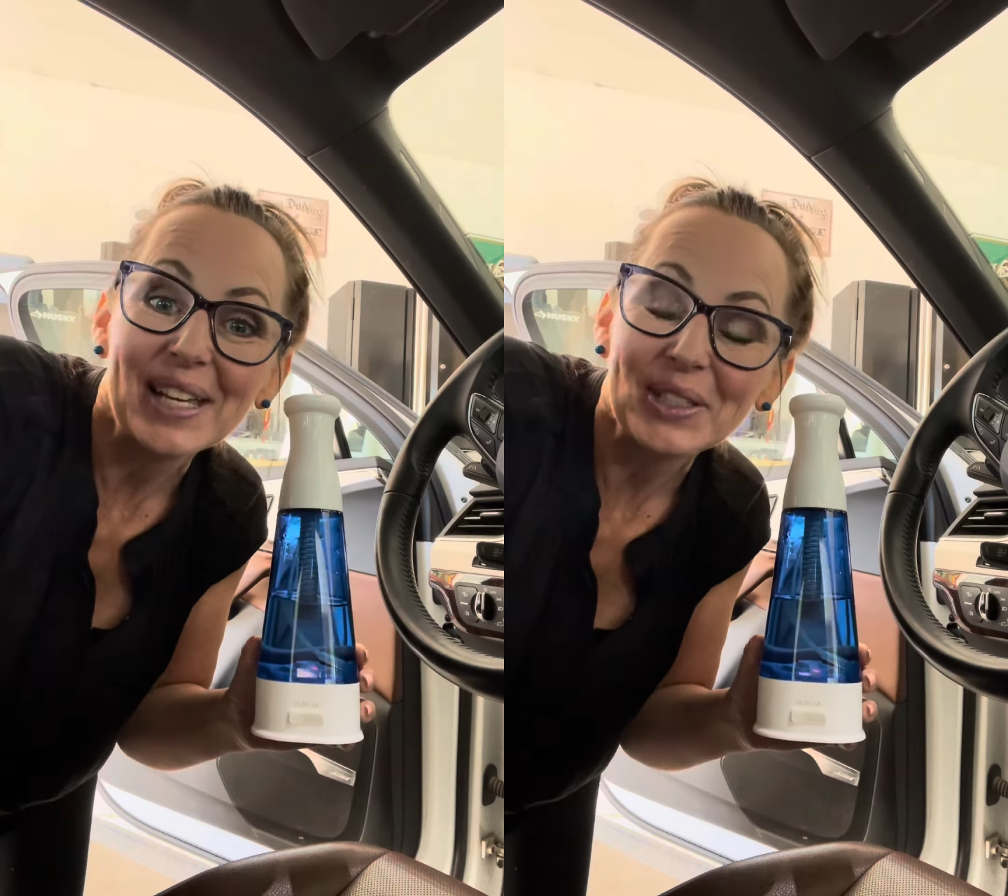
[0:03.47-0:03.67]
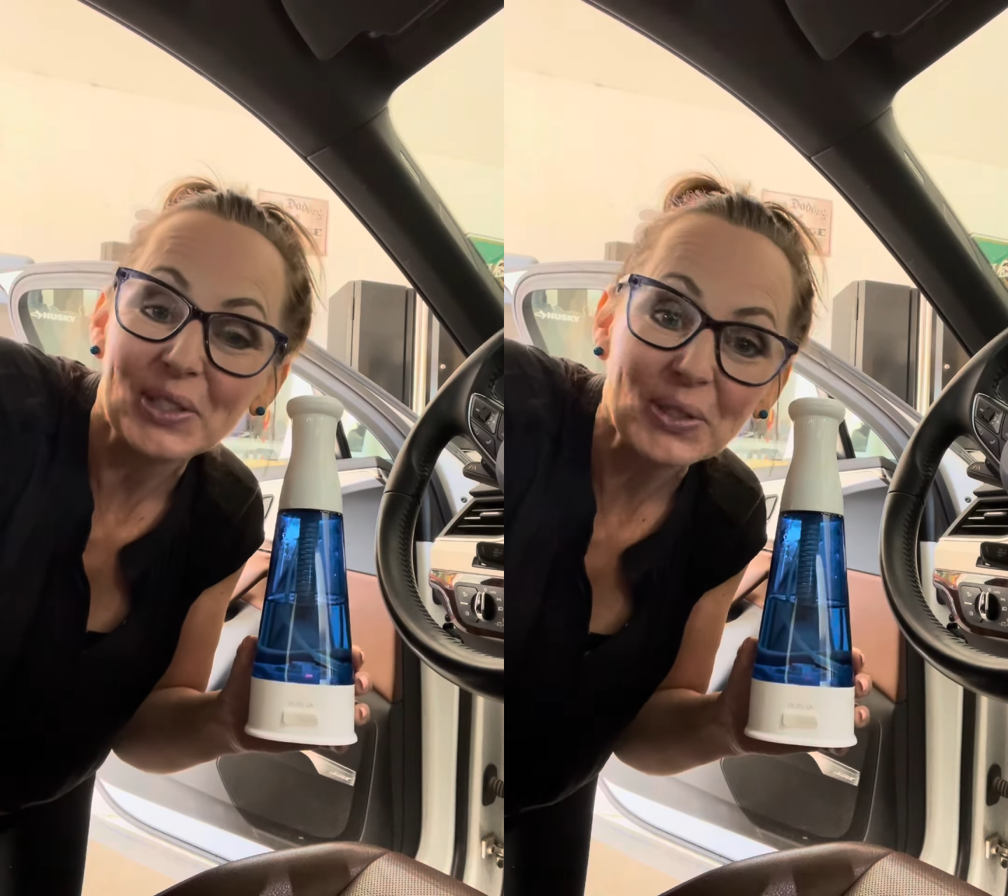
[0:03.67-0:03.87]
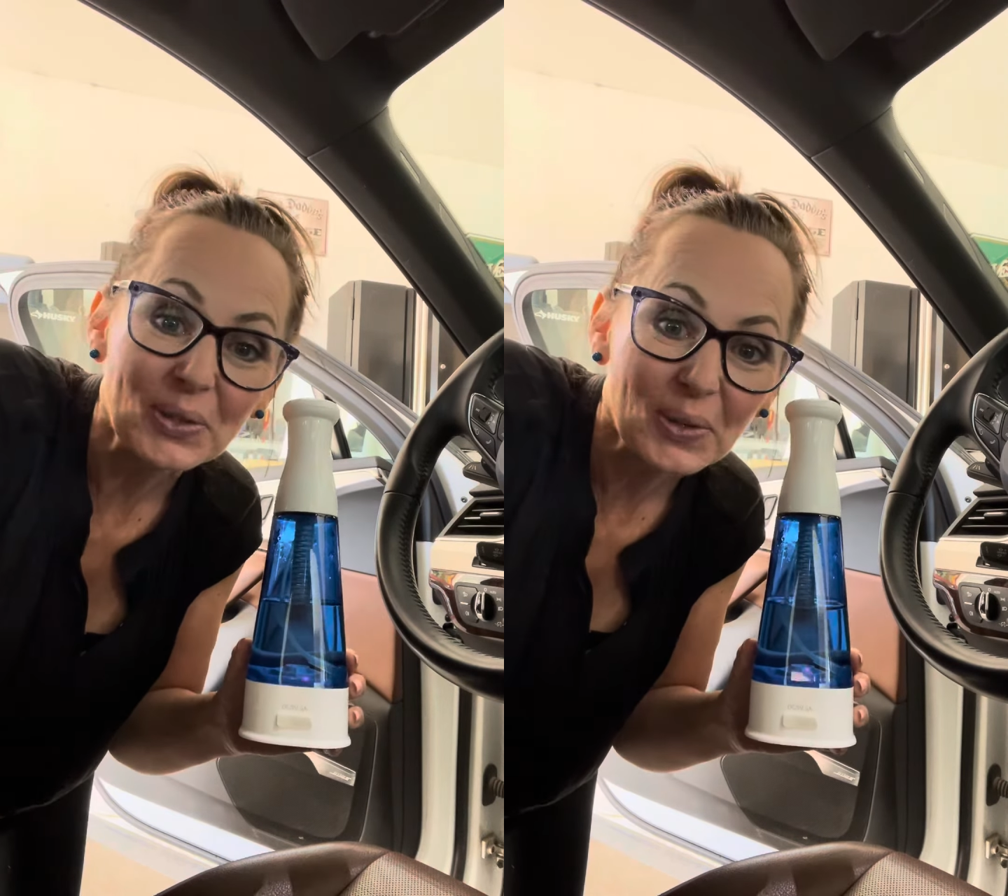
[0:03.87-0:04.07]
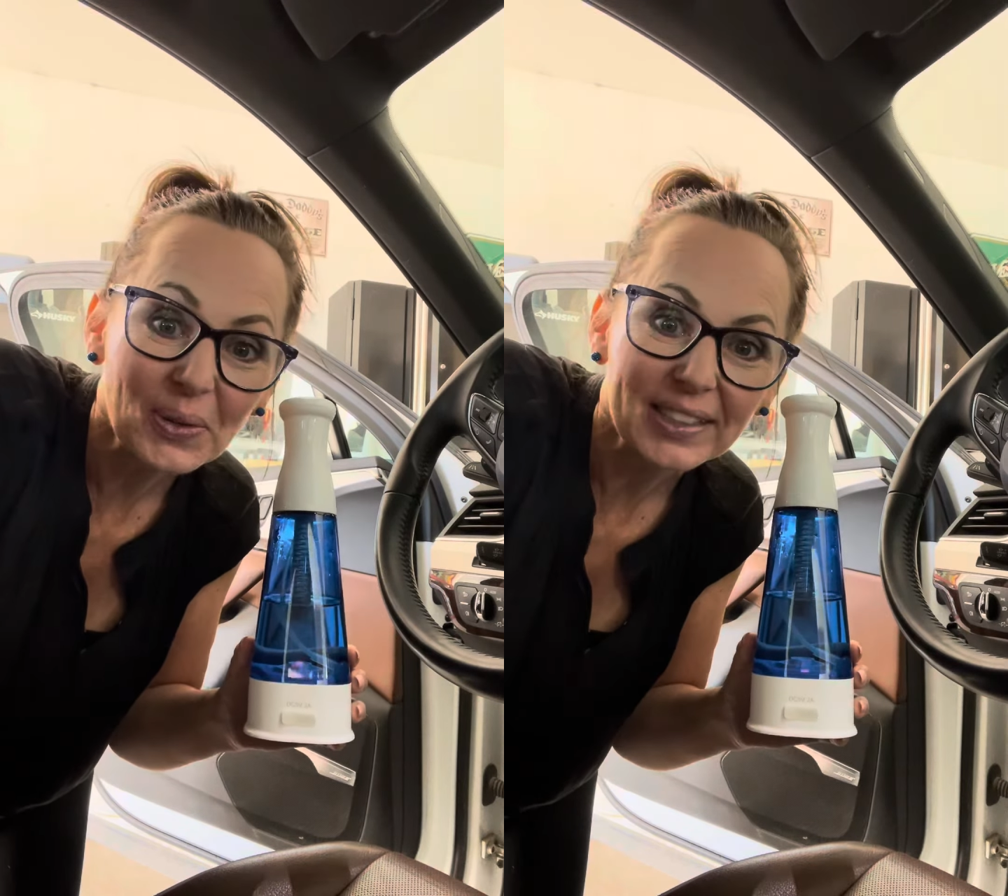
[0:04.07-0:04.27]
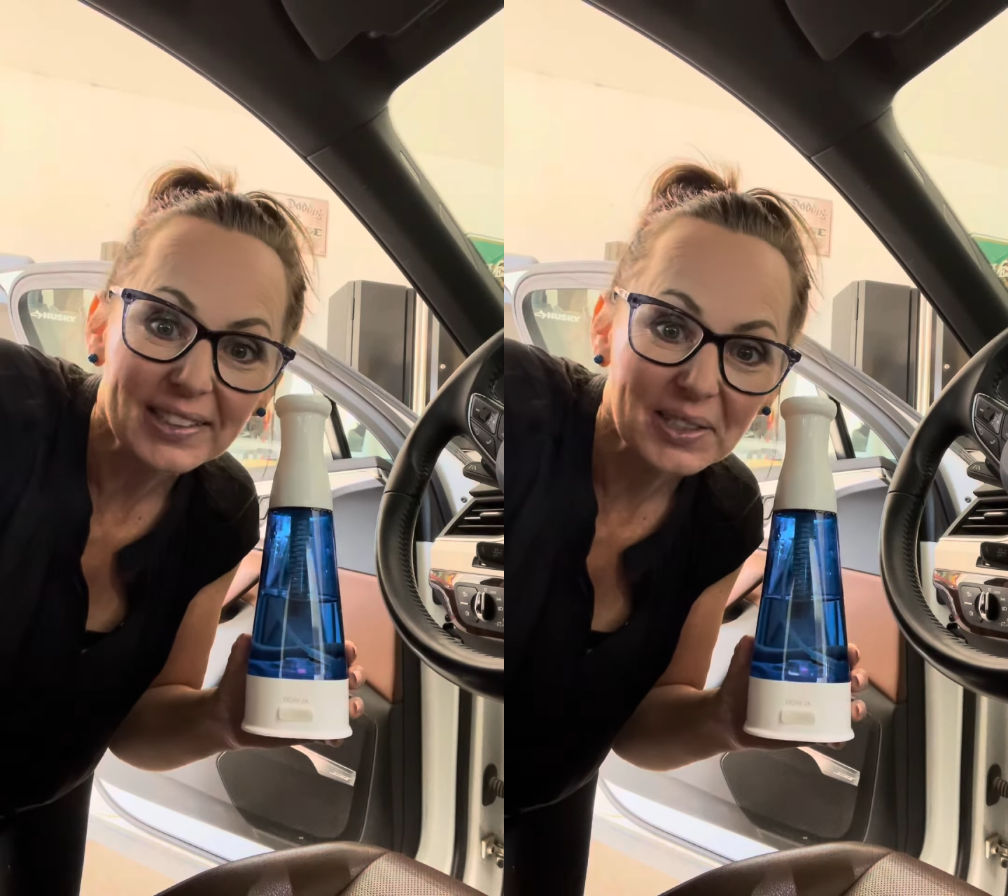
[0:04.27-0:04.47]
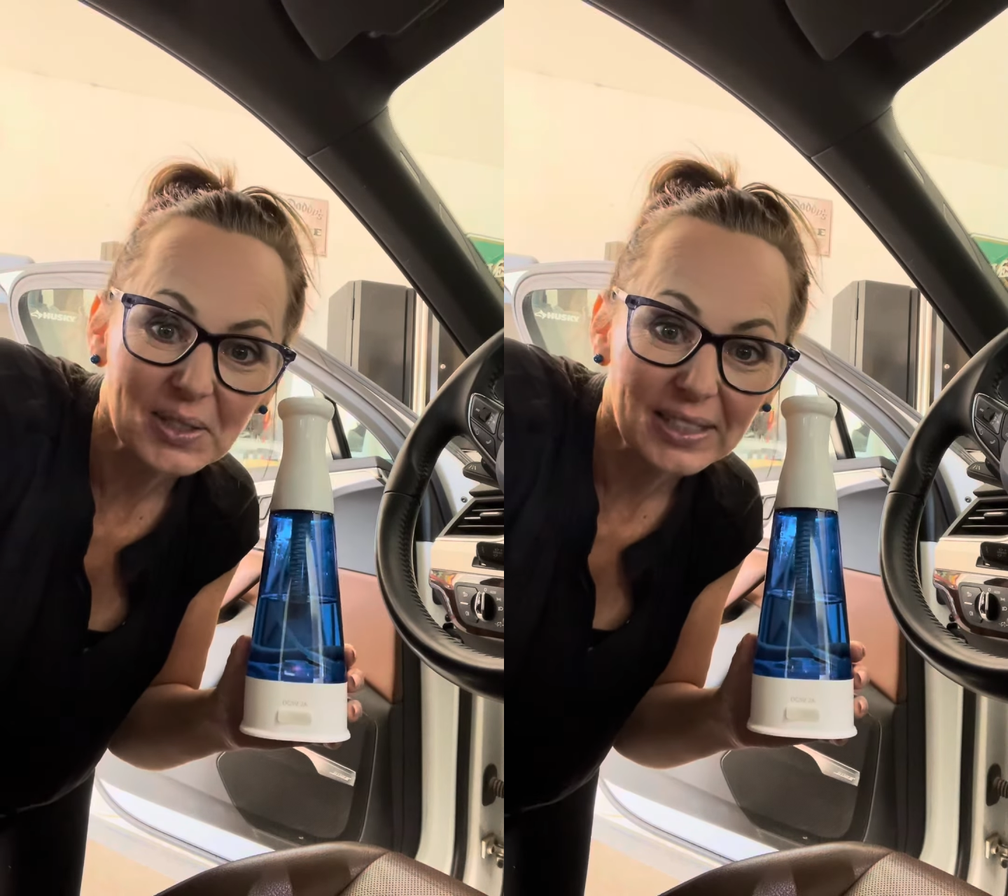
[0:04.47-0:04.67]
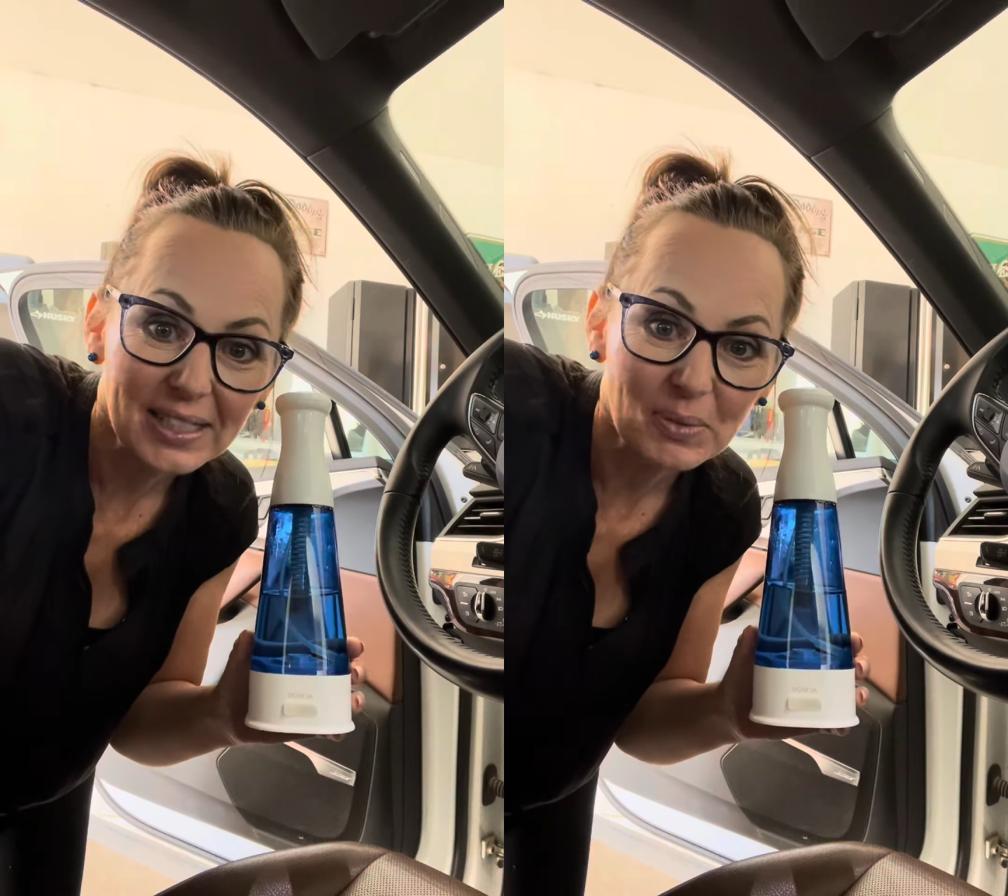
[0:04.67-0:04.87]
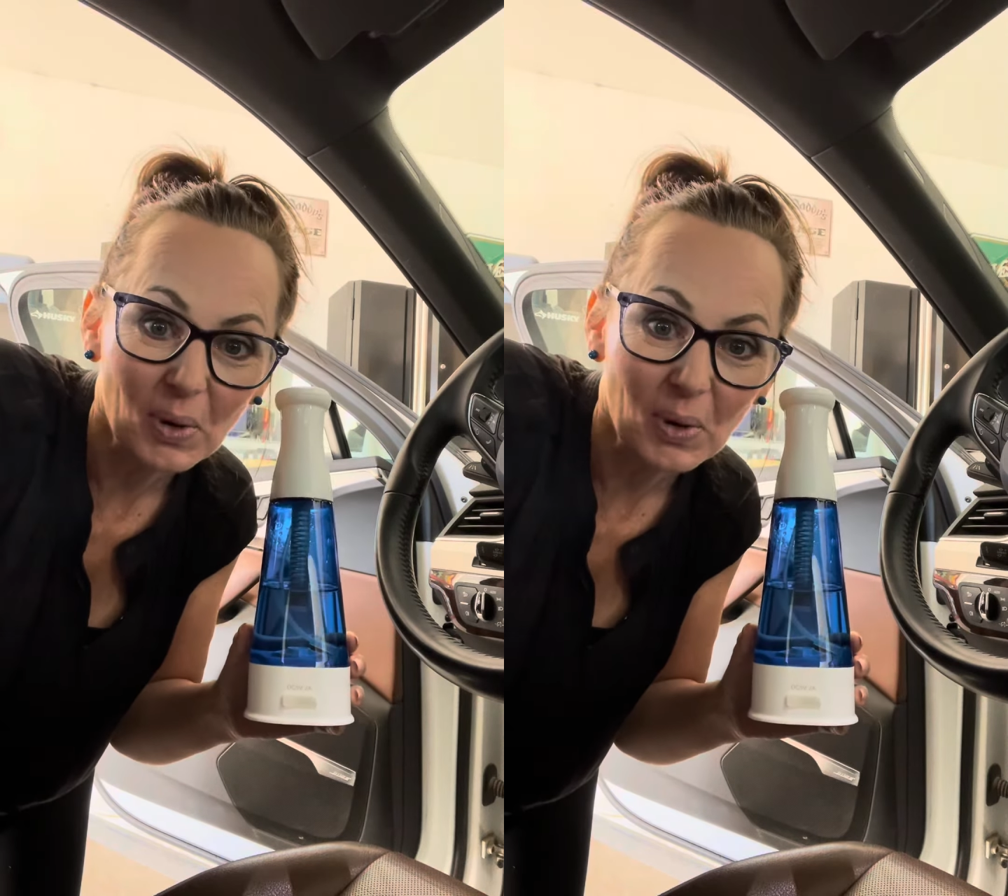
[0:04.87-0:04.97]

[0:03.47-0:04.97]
Did you know that electrolyzed